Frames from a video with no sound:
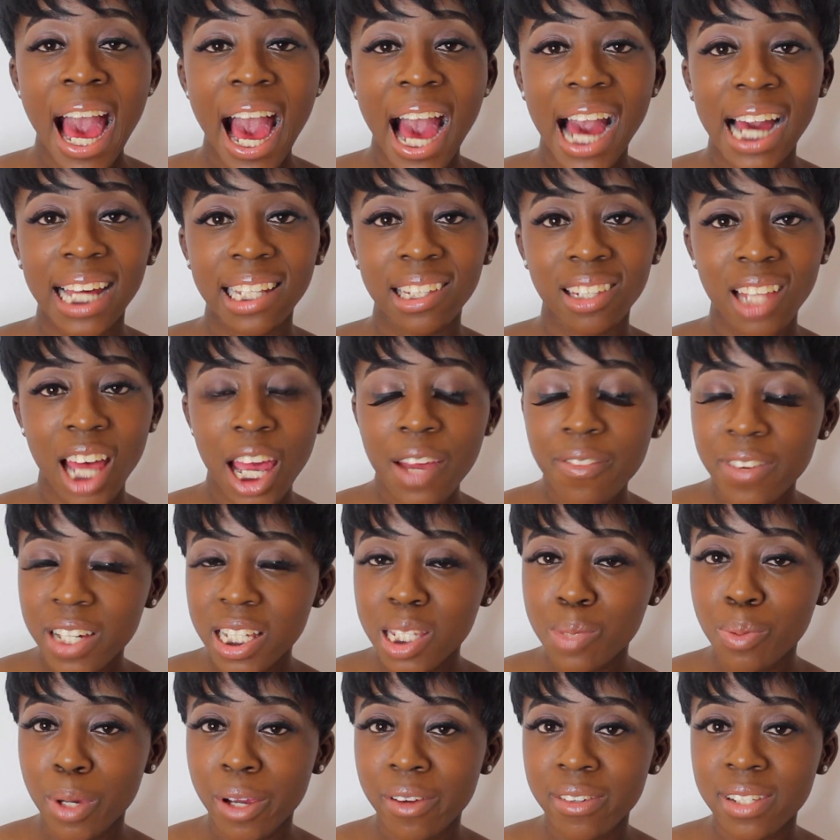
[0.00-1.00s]
and life
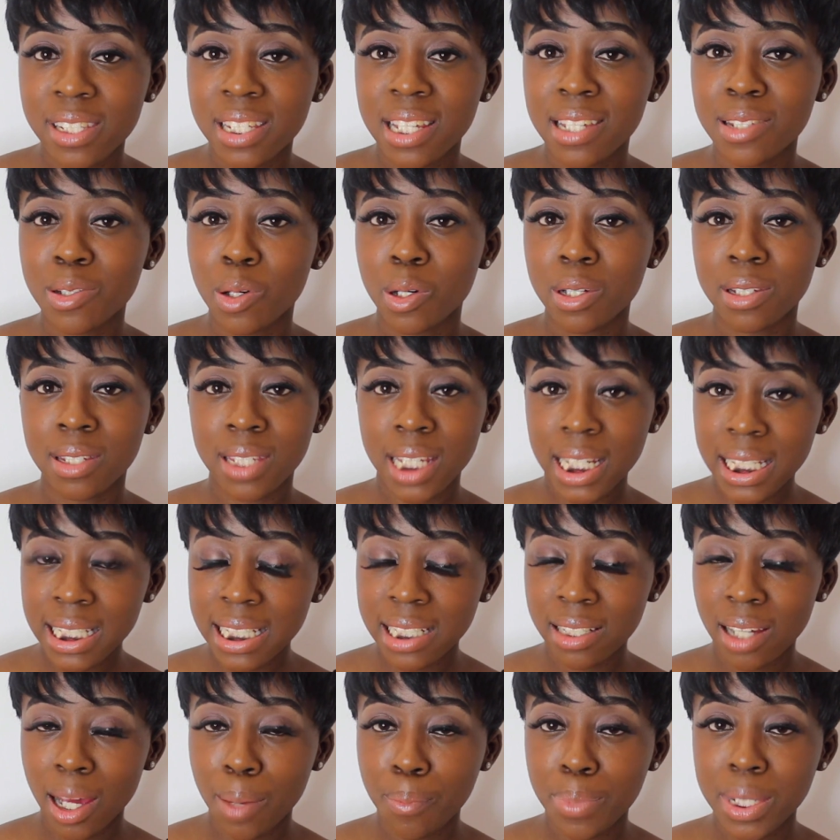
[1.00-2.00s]
experiences got
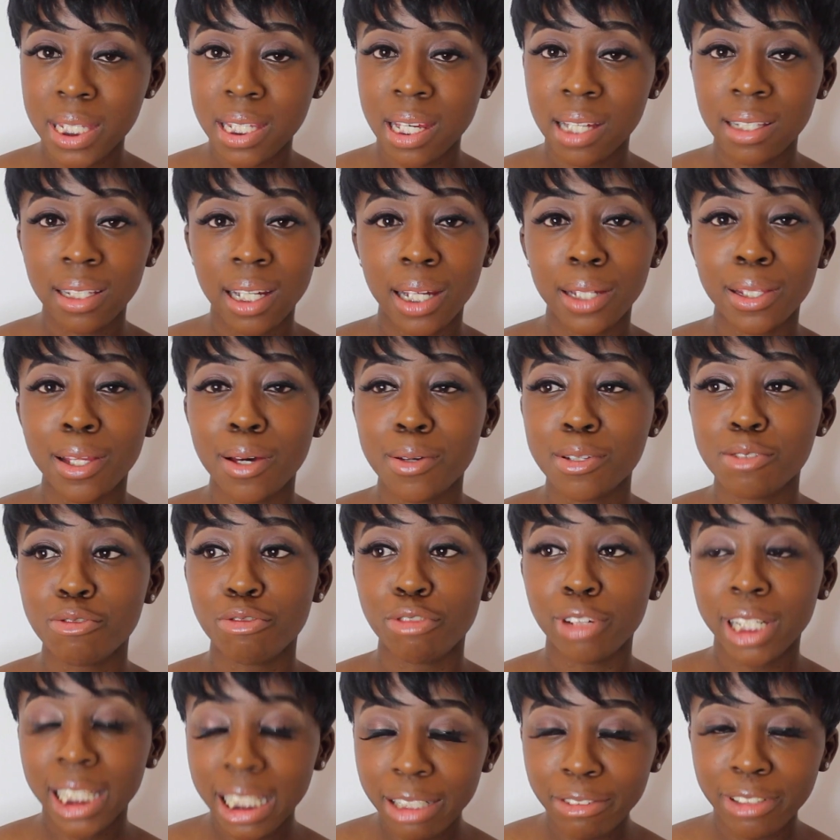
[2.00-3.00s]
69%, and I was
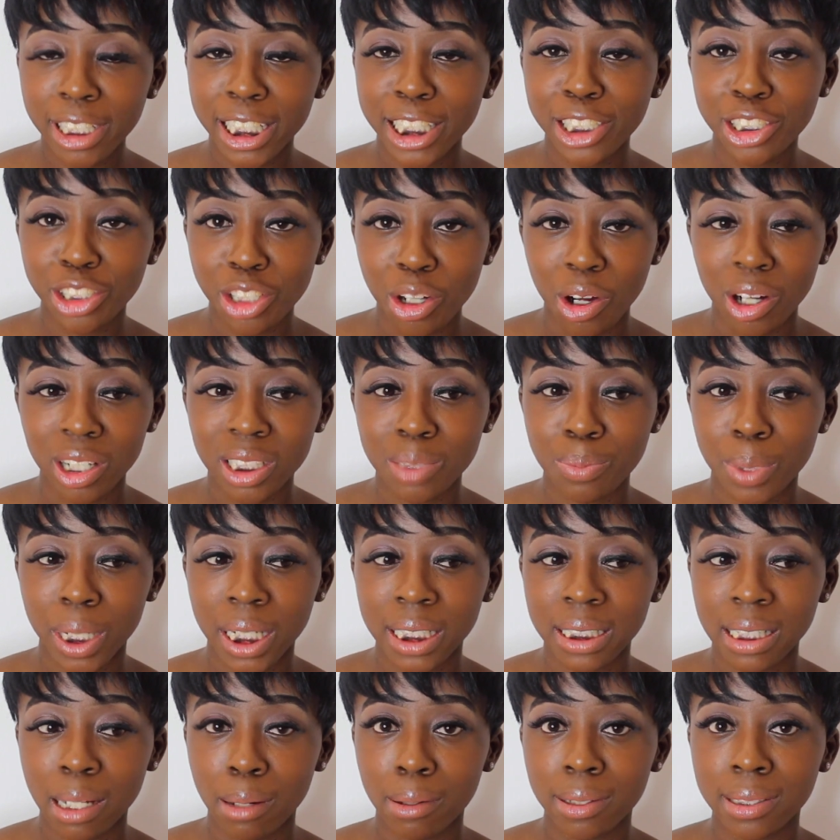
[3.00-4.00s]
really shocked
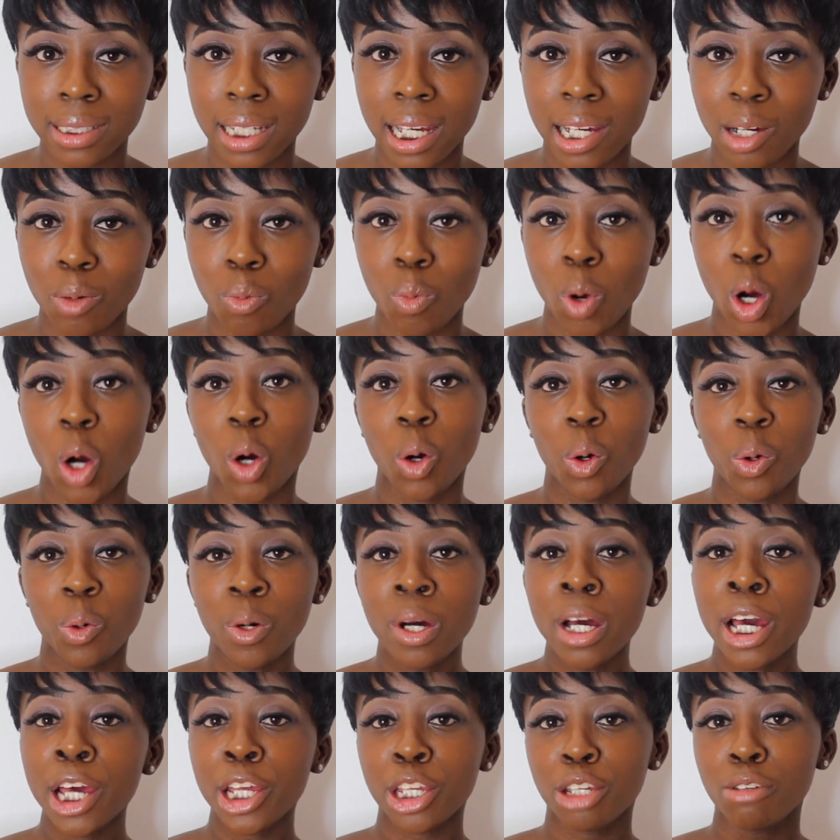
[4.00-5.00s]
because I was like,
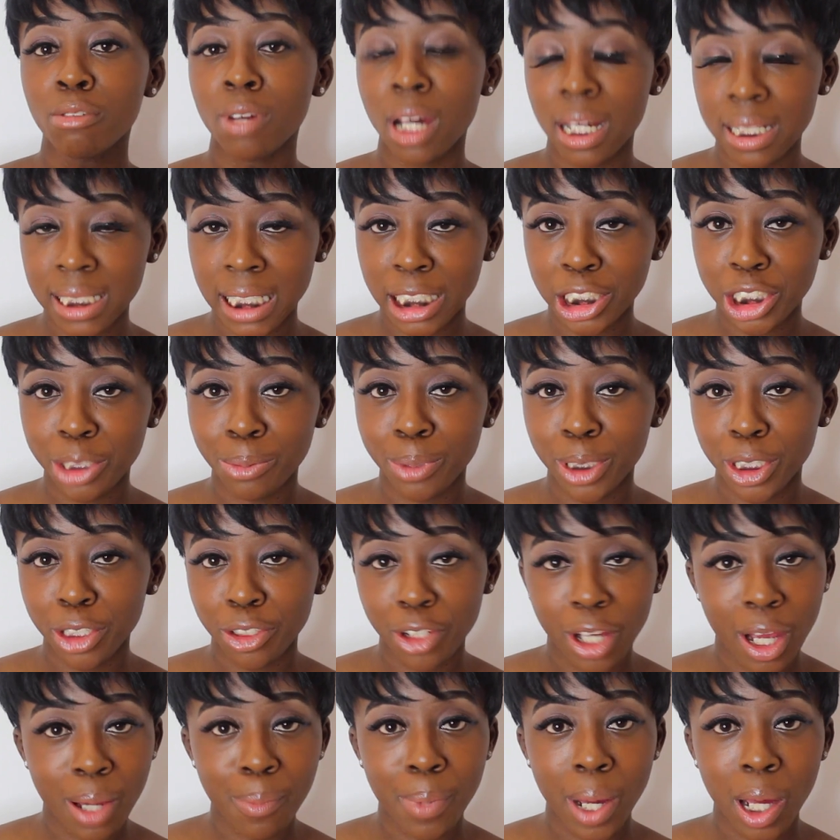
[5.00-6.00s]
whoa, you guys actually want to
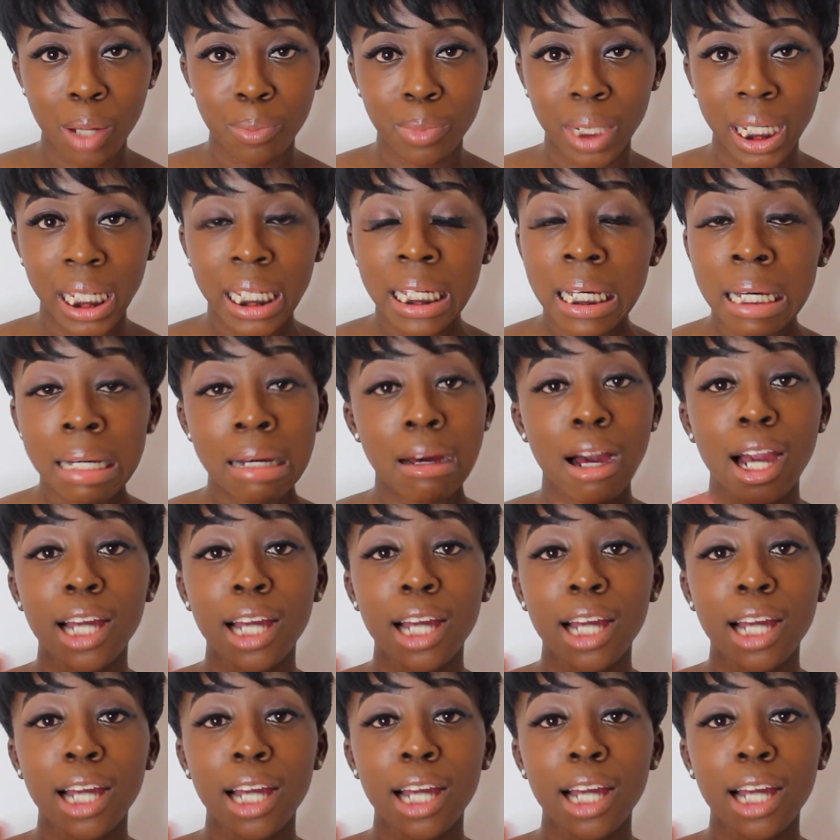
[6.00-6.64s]
know about me.